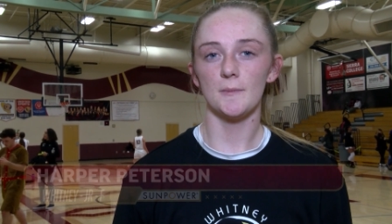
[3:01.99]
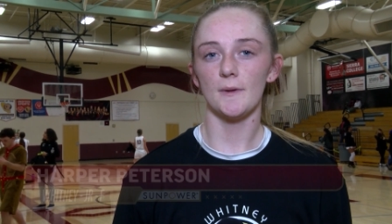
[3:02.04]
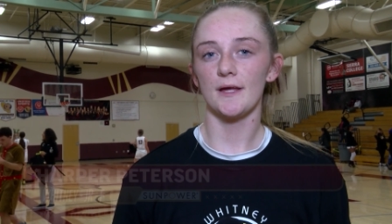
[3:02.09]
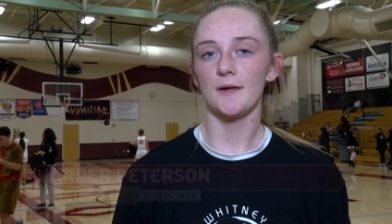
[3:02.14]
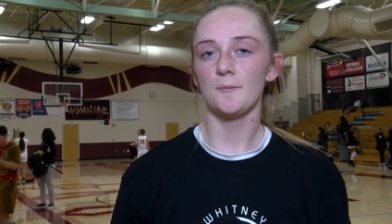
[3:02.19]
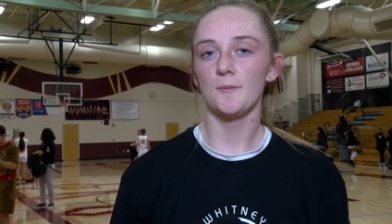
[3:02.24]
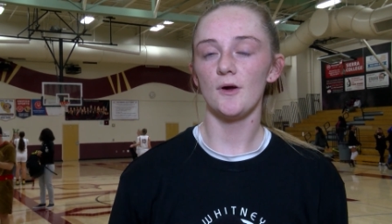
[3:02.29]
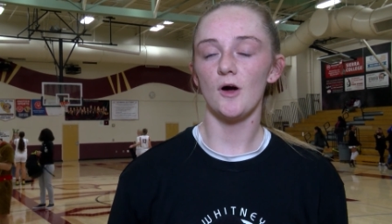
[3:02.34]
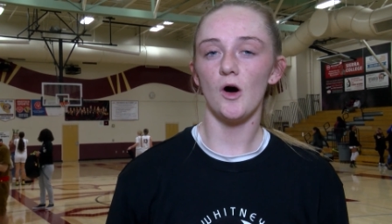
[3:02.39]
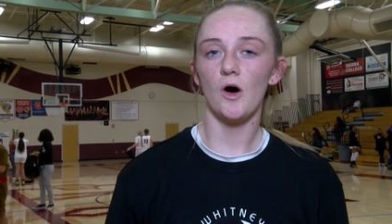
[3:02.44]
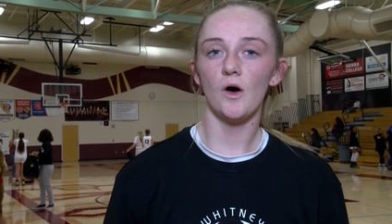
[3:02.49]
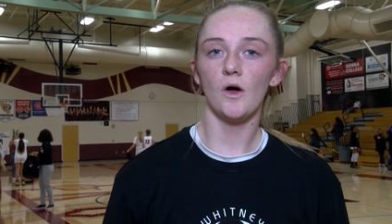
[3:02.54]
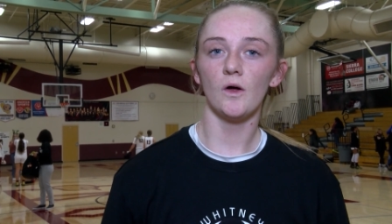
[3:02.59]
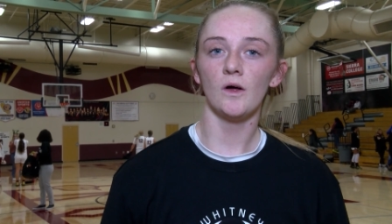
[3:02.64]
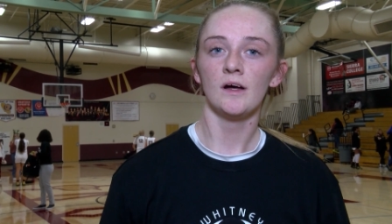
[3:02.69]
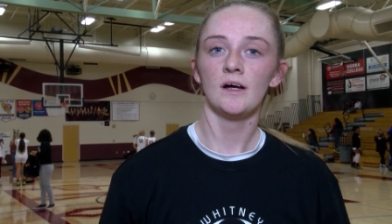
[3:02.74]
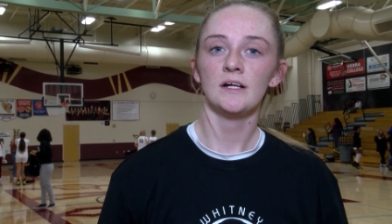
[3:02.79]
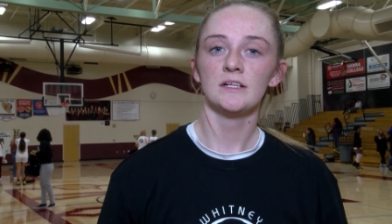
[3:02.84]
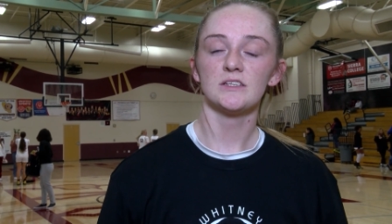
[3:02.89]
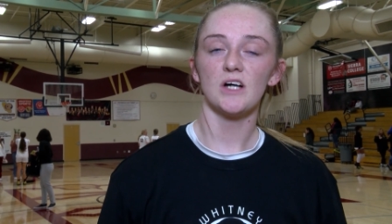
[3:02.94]
Like we
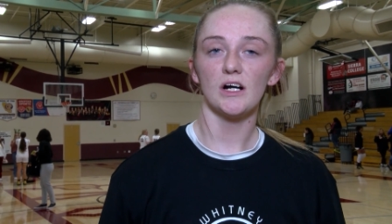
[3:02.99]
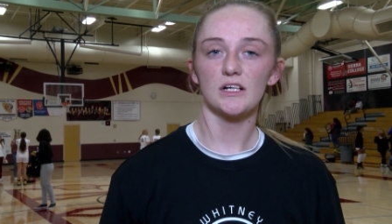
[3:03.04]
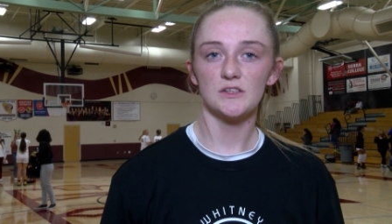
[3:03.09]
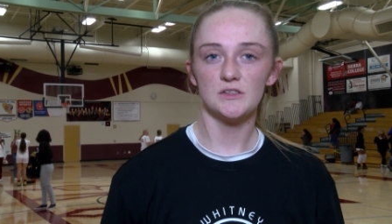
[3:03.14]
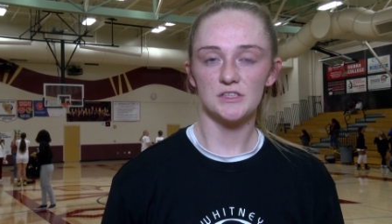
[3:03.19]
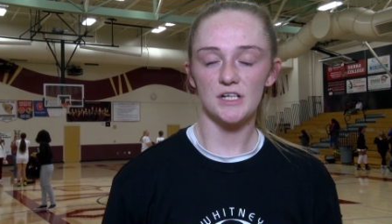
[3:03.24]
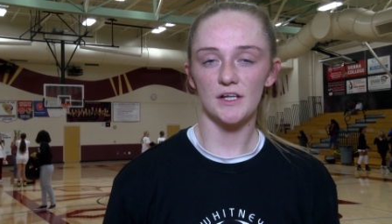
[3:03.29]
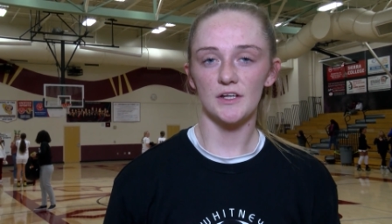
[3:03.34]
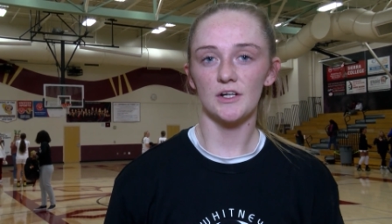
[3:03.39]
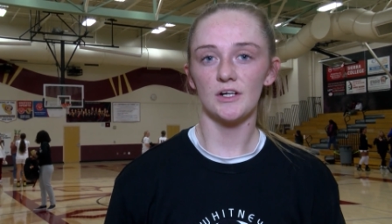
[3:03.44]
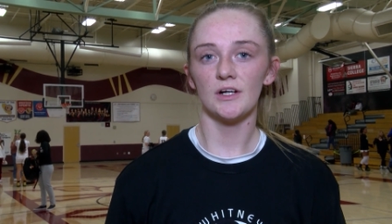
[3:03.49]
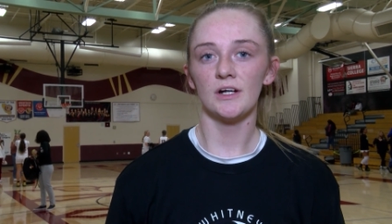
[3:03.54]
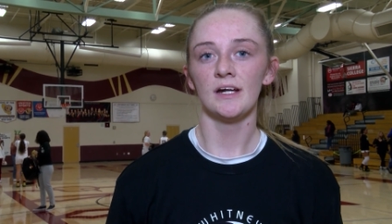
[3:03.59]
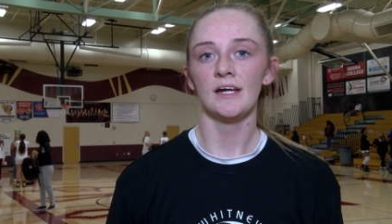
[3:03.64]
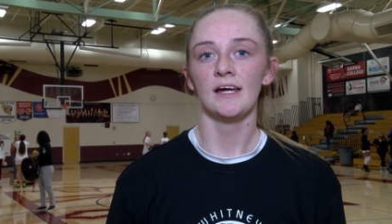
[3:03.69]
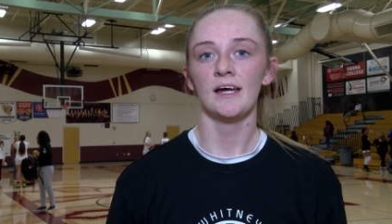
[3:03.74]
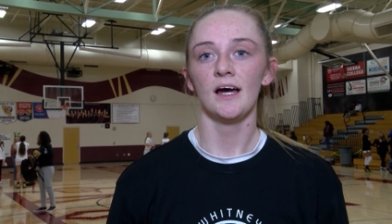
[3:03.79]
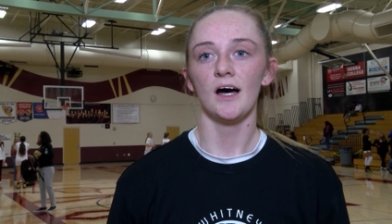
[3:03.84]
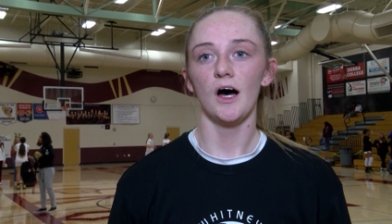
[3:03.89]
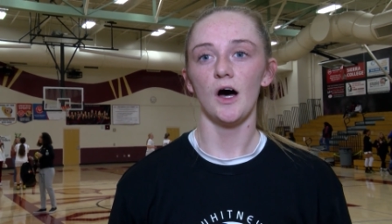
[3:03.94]
all talk to each other,
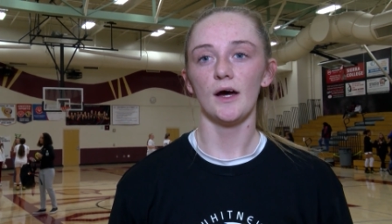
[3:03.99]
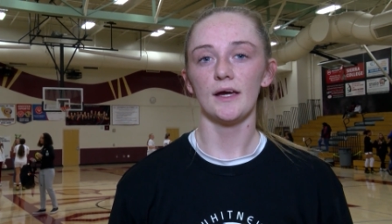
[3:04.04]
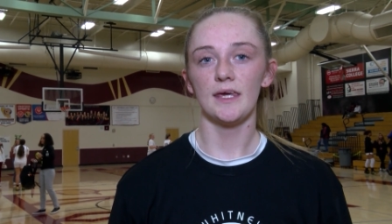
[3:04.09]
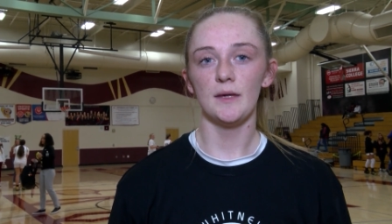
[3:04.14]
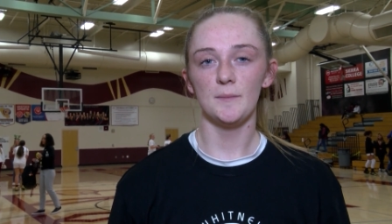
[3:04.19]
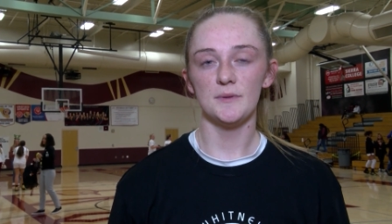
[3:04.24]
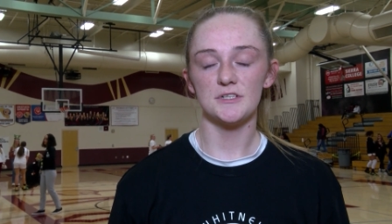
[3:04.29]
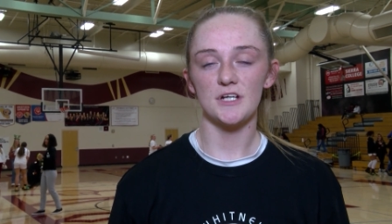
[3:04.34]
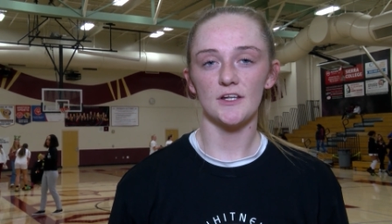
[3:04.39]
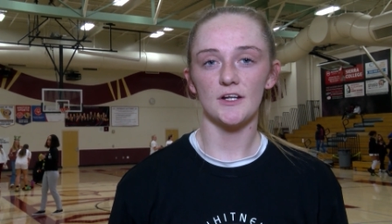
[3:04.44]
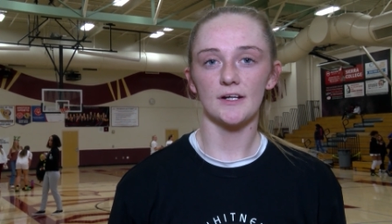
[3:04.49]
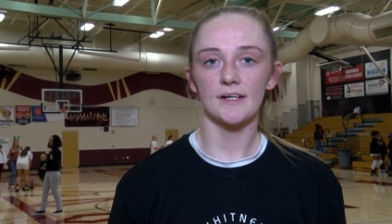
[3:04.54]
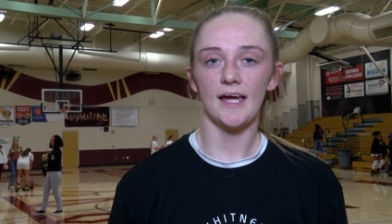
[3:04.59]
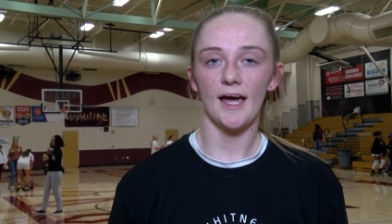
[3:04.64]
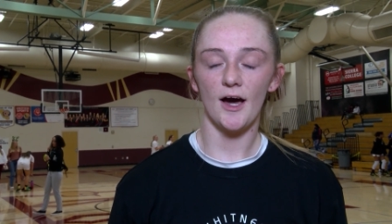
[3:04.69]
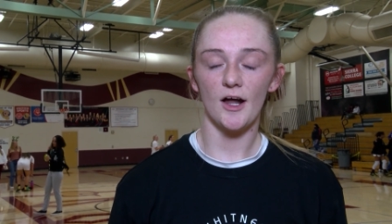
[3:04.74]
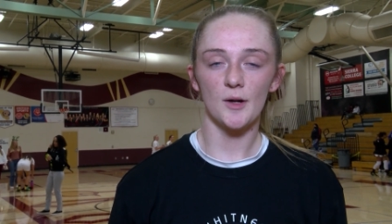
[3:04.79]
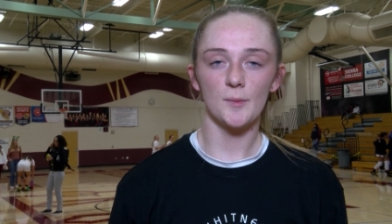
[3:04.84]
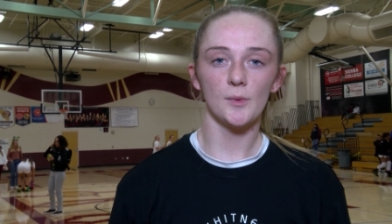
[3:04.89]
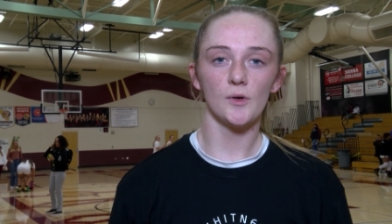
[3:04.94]
uh, keep each other
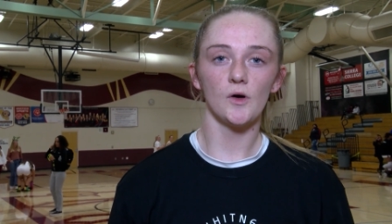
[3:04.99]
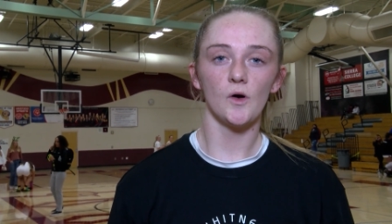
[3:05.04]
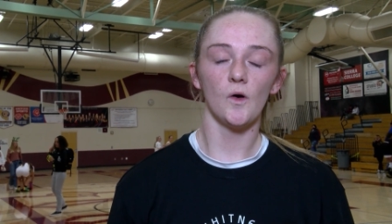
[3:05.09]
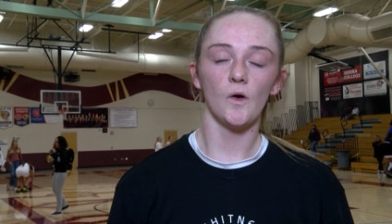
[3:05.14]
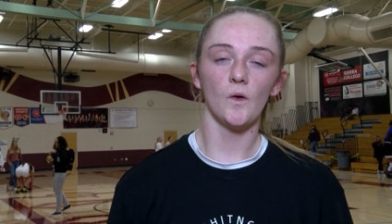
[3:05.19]
accountable,